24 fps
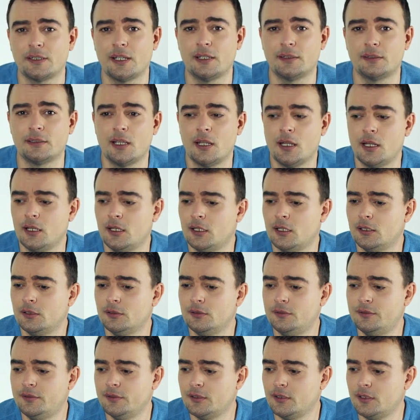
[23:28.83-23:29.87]
That
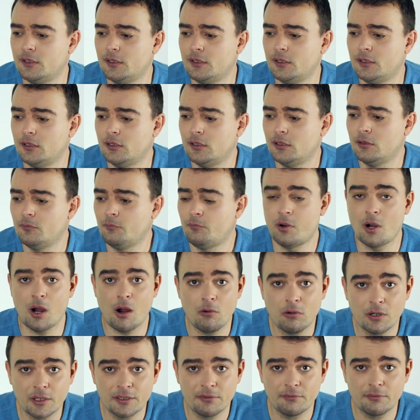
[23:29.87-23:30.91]
the
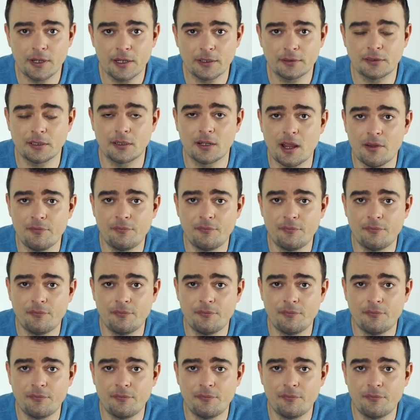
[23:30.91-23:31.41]
Powwerdirector,